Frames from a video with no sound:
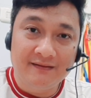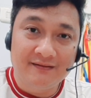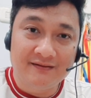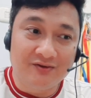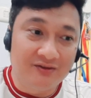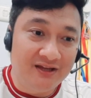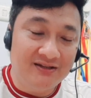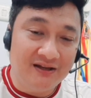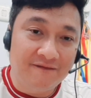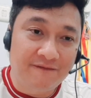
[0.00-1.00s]
So these
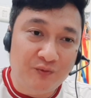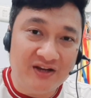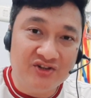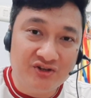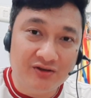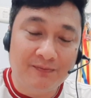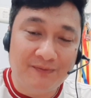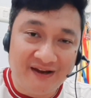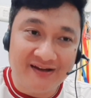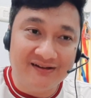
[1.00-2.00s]
influential
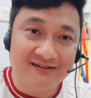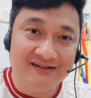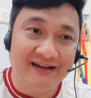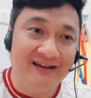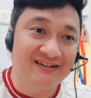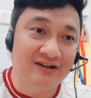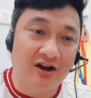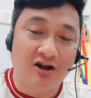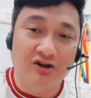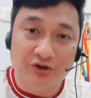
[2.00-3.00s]
players that it's
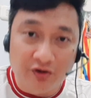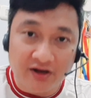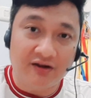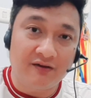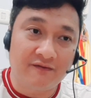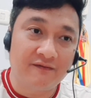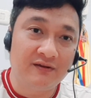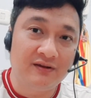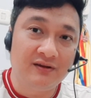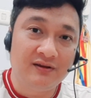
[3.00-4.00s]
not good enough
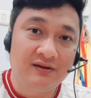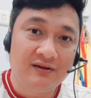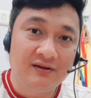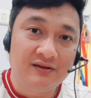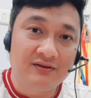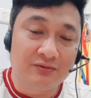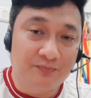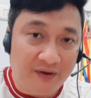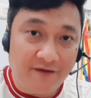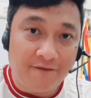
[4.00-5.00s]
to
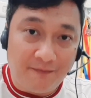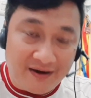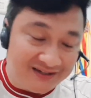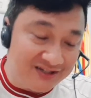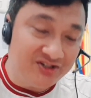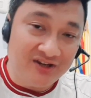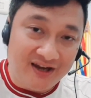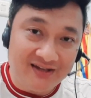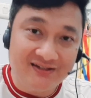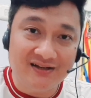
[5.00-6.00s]
play for Manchester
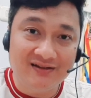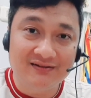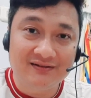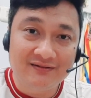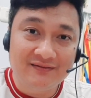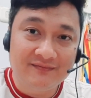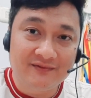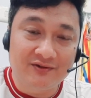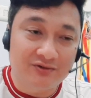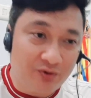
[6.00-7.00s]
United,
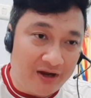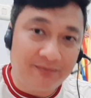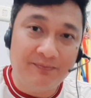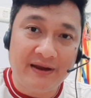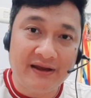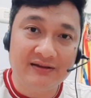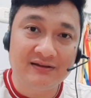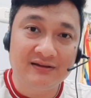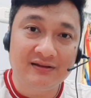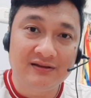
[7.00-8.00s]
to track back,
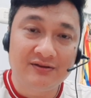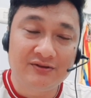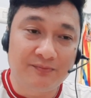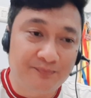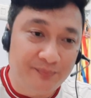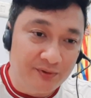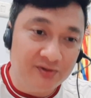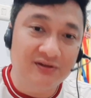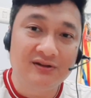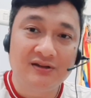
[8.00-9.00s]
to put
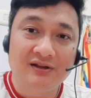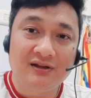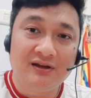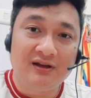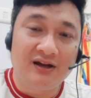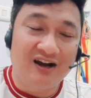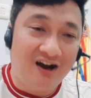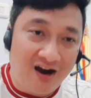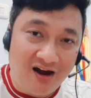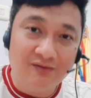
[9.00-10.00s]
a
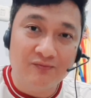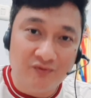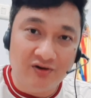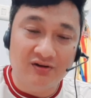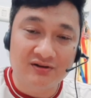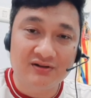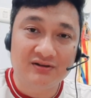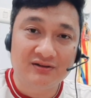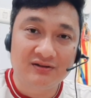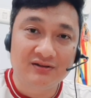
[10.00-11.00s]
hard work
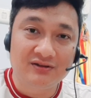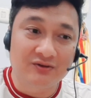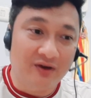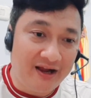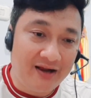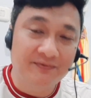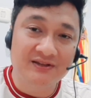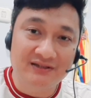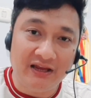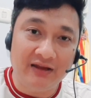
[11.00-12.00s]
to help the
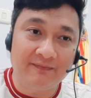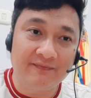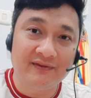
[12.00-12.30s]
team